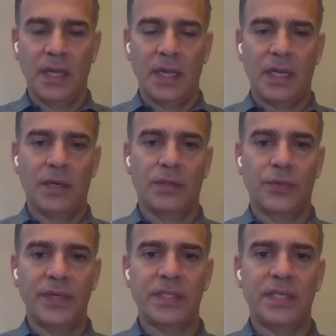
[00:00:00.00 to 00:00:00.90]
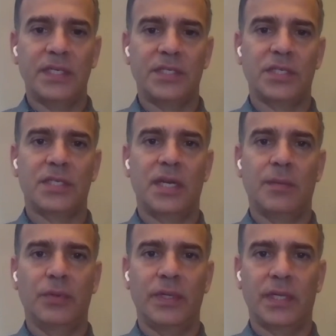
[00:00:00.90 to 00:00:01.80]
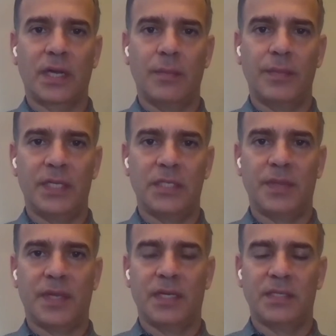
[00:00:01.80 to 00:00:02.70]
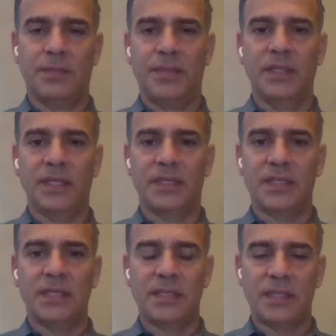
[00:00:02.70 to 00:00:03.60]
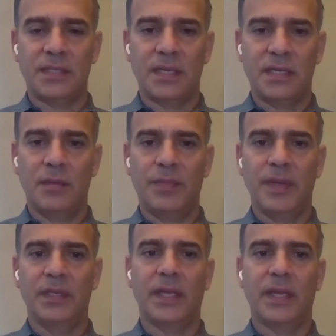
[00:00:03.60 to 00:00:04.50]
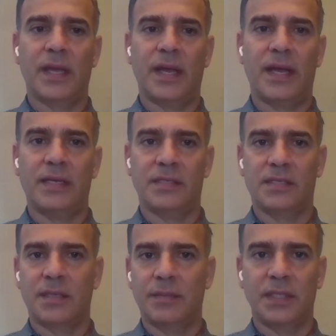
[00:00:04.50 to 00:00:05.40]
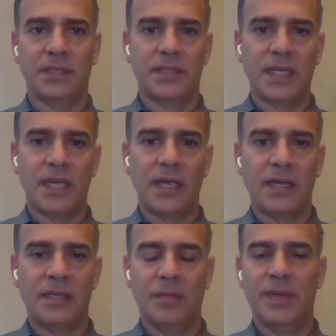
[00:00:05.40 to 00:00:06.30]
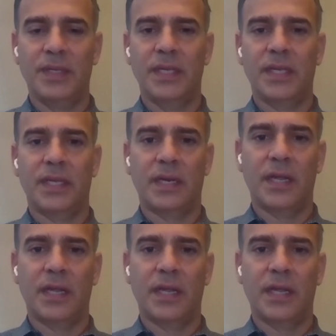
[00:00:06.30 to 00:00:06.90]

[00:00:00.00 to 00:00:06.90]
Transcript: And the reason he's just an employee in the company is because the building senses, the building has something to say, the building can